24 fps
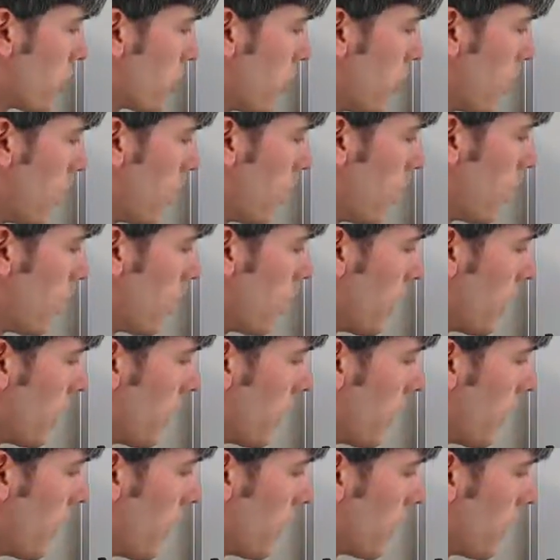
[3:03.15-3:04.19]
speed
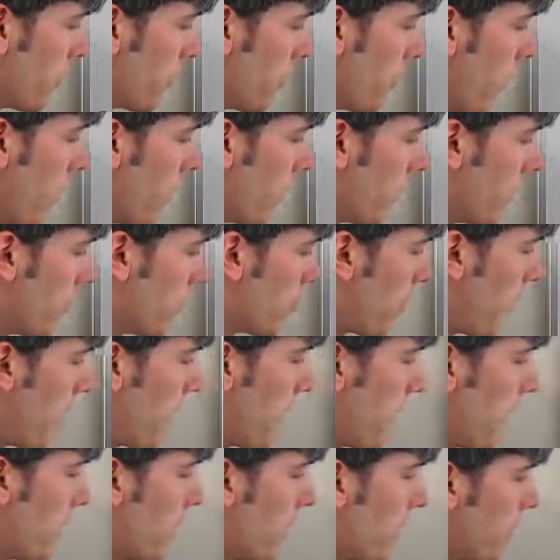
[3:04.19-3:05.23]
divided
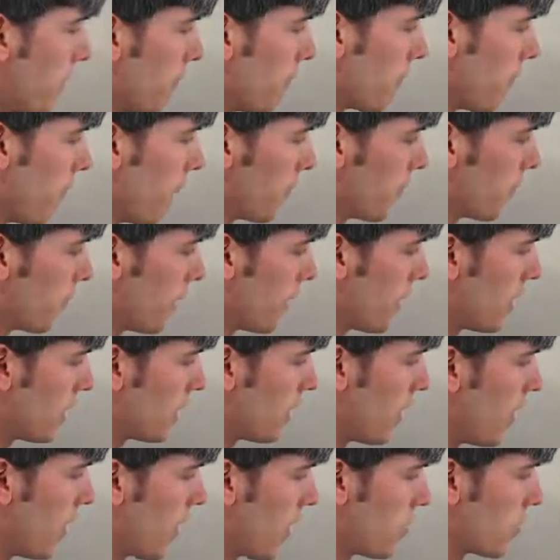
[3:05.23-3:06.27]
by velocity
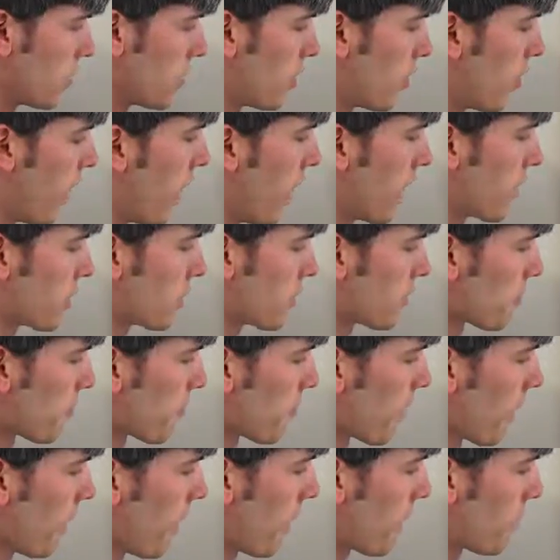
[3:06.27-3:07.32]
times the mass.
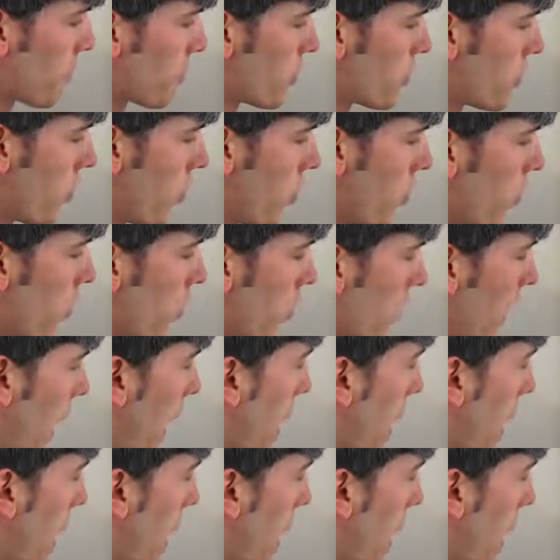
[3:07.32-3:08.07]
And so we're